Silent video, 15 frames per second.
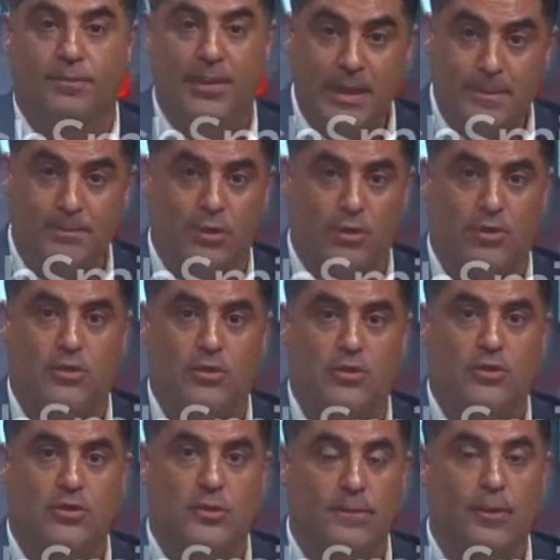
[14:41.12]
people,
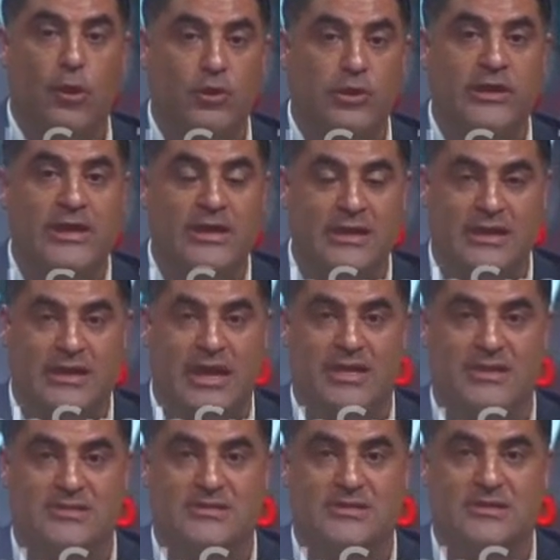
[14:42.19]
the polling
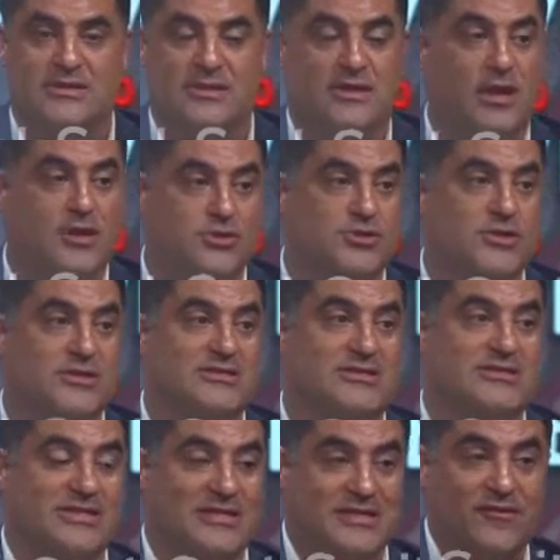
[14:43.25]
indicates the country is
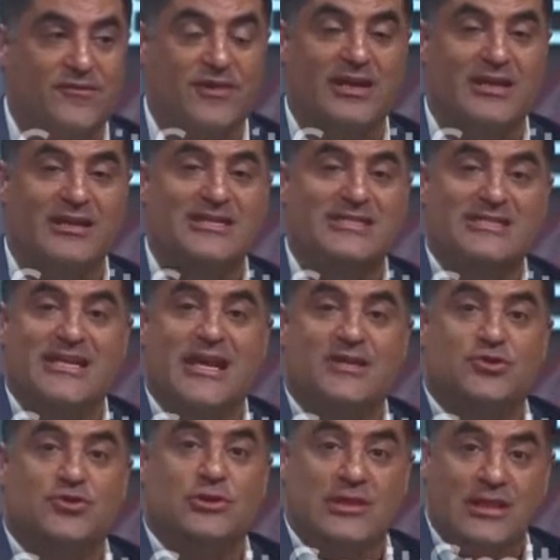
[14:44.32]
significantly
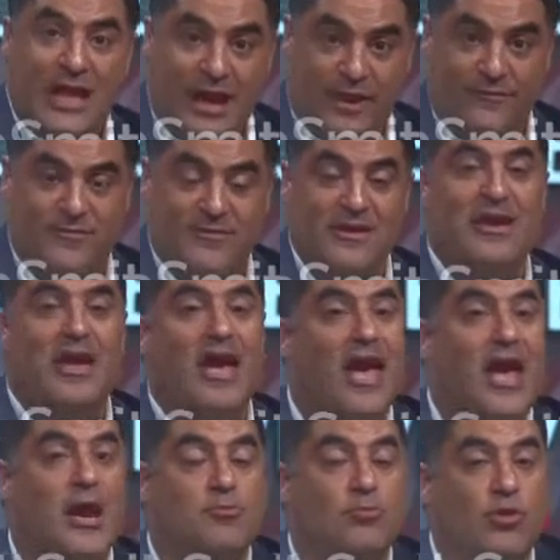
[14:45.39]
center left
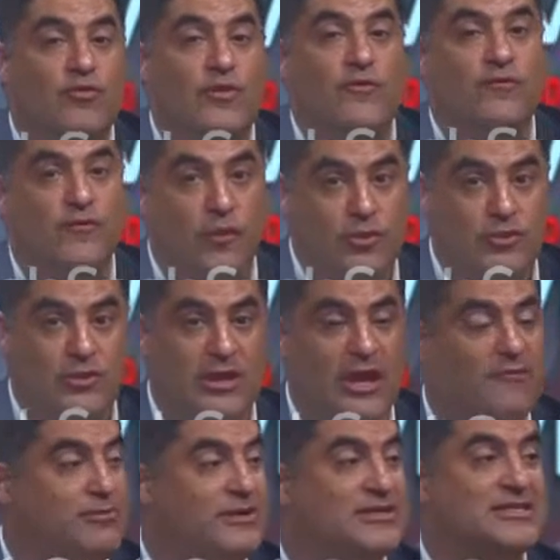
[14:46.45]
and moving further
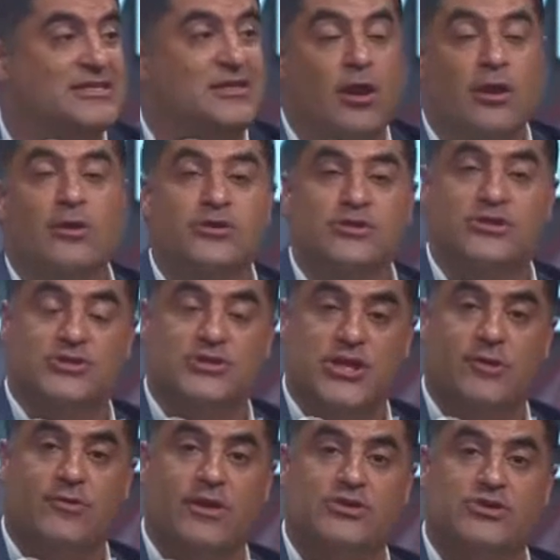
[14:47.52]
left because the younger
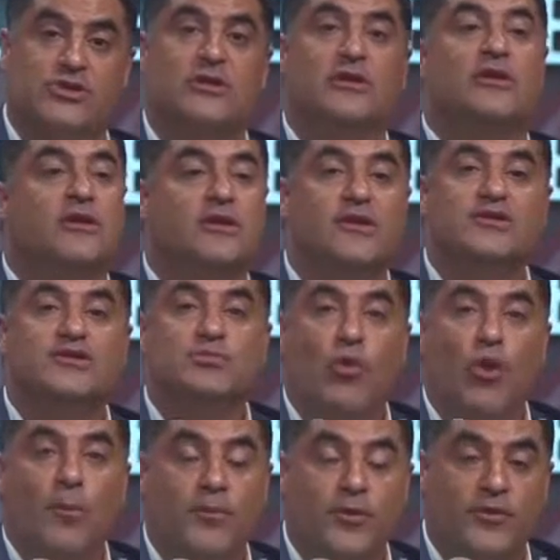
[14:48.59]
generation is
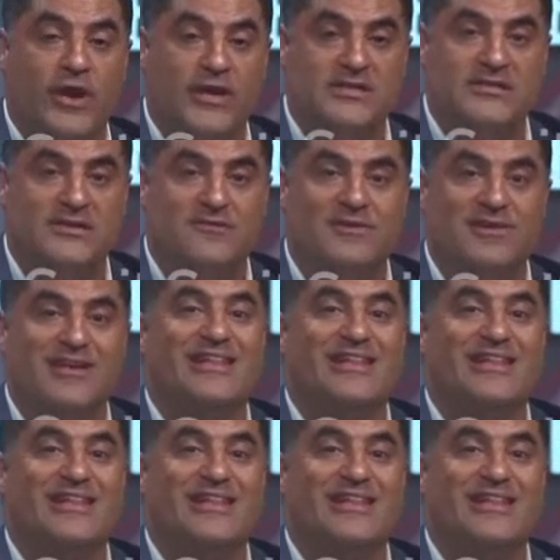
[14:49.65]
more progressive